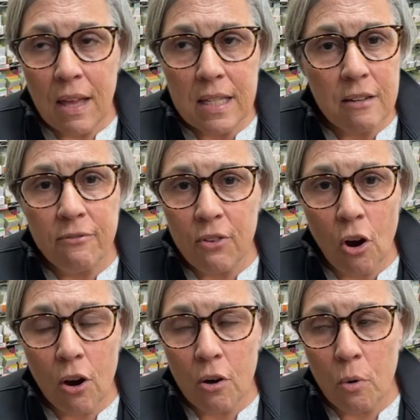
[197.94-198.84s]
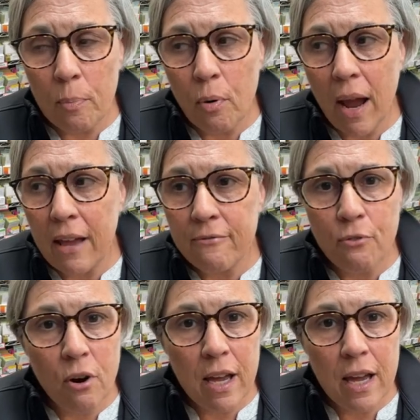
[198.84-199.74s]
that's in Florida. We're praying
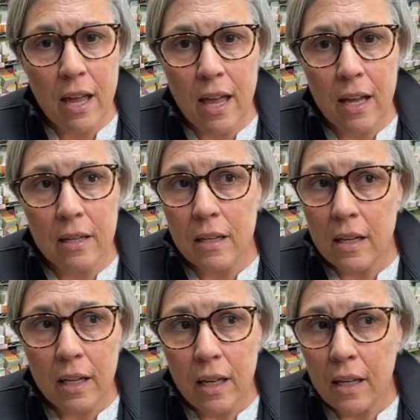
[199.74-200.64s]
for you and